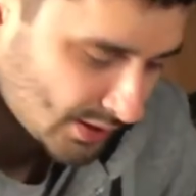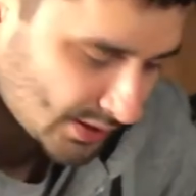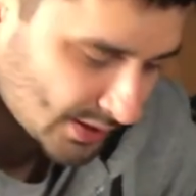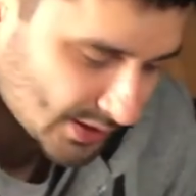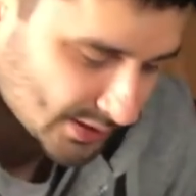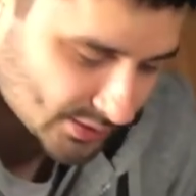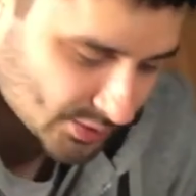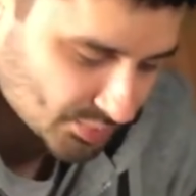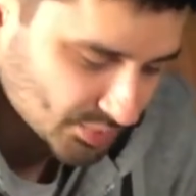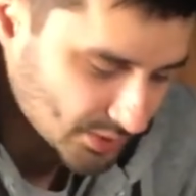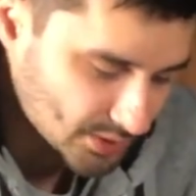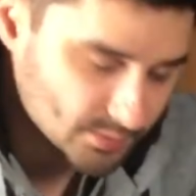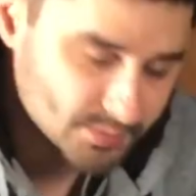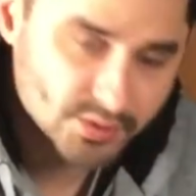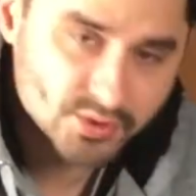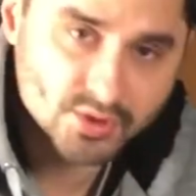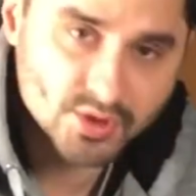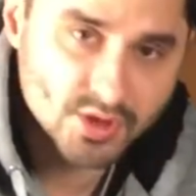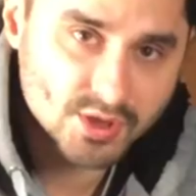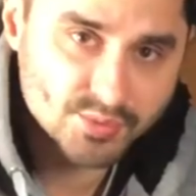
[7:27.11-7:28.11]
and they'll
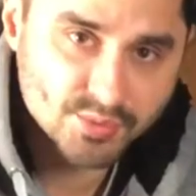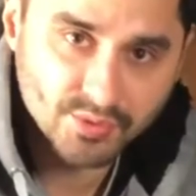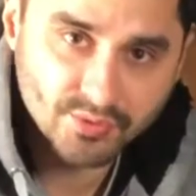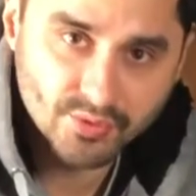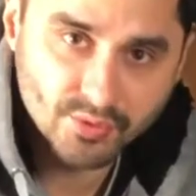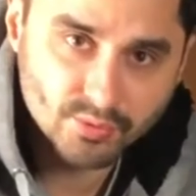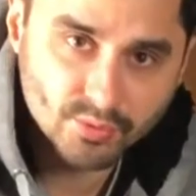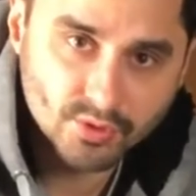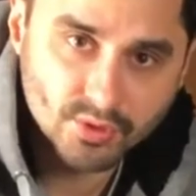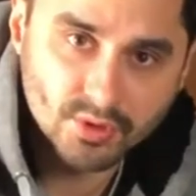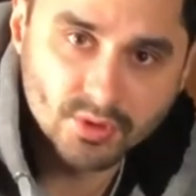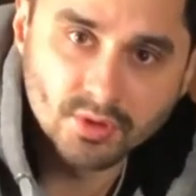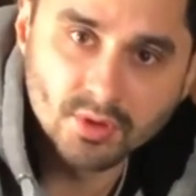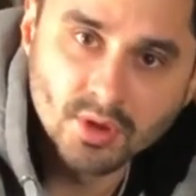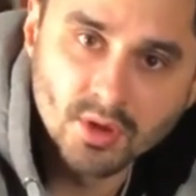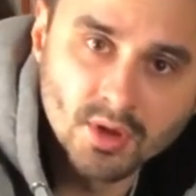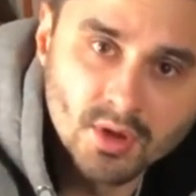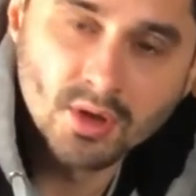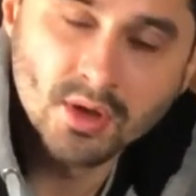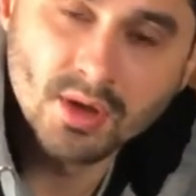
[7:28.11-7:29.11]
probably charge me a few
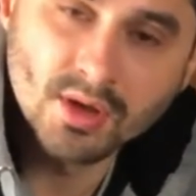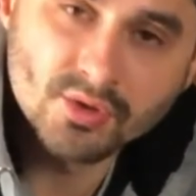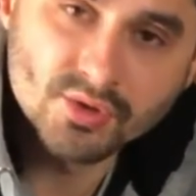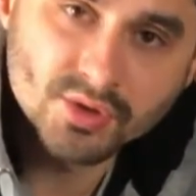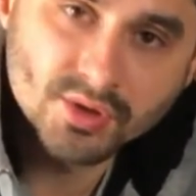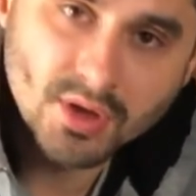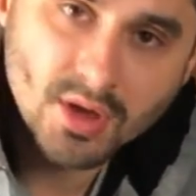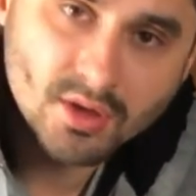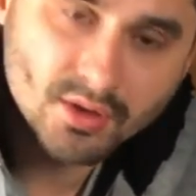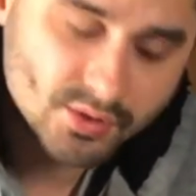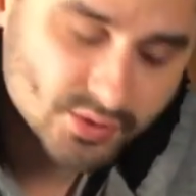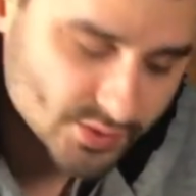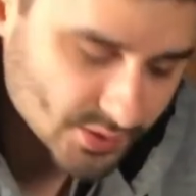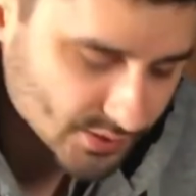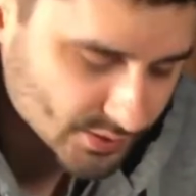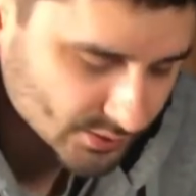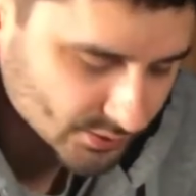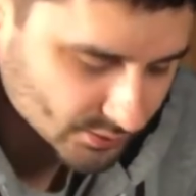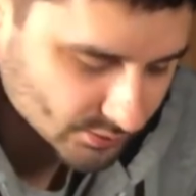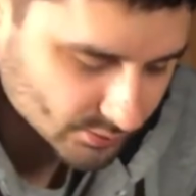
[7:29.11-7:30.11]
more $100
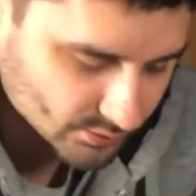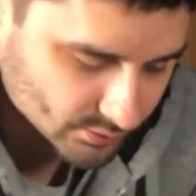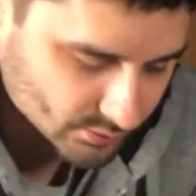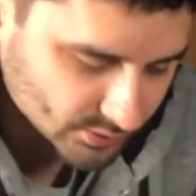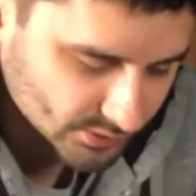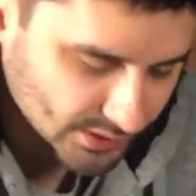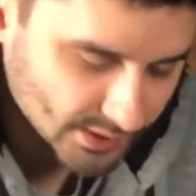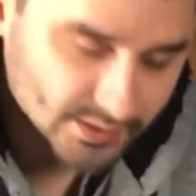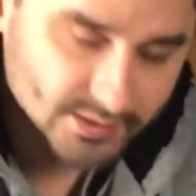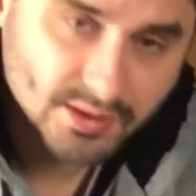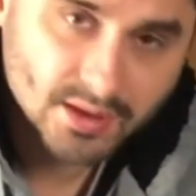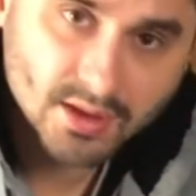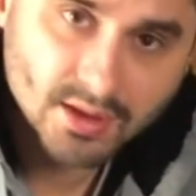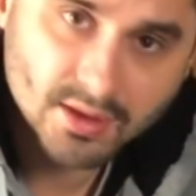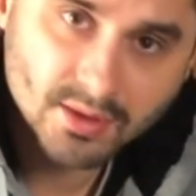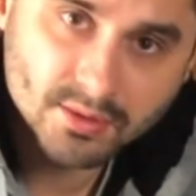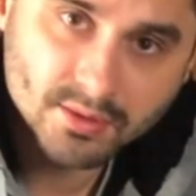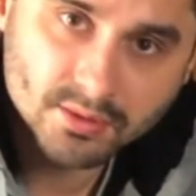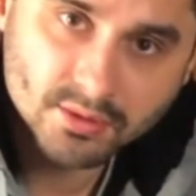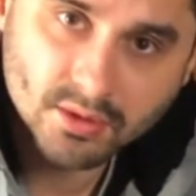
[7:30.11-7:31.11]
just to get
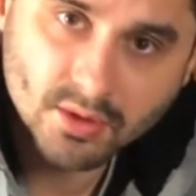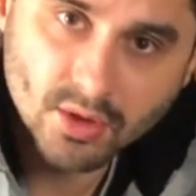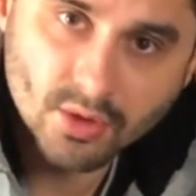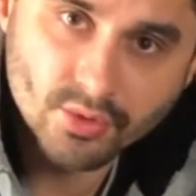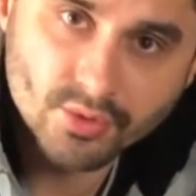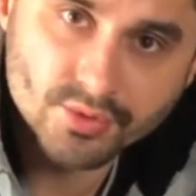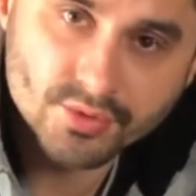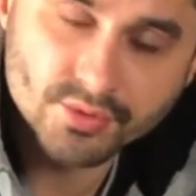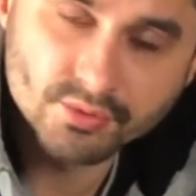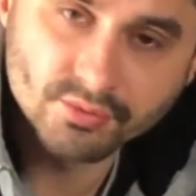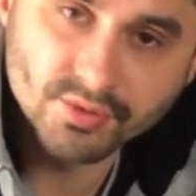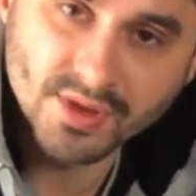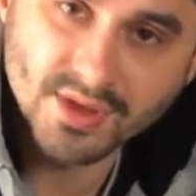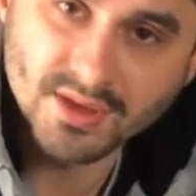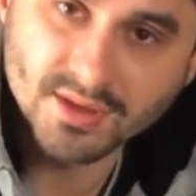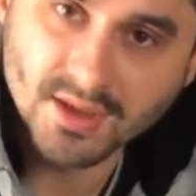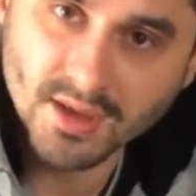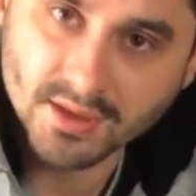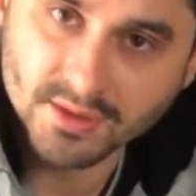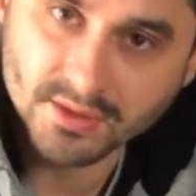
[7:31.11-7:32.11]
the hose
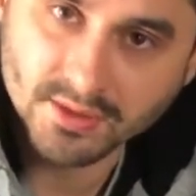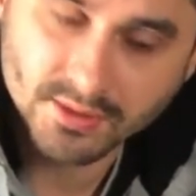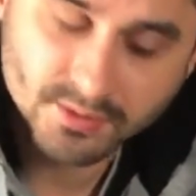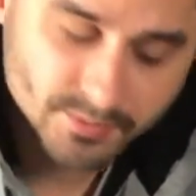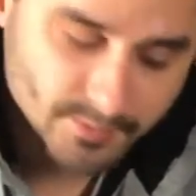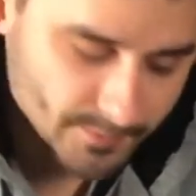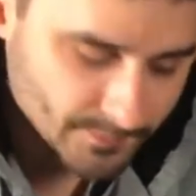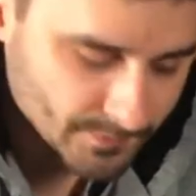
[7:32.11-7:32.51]
reconnected.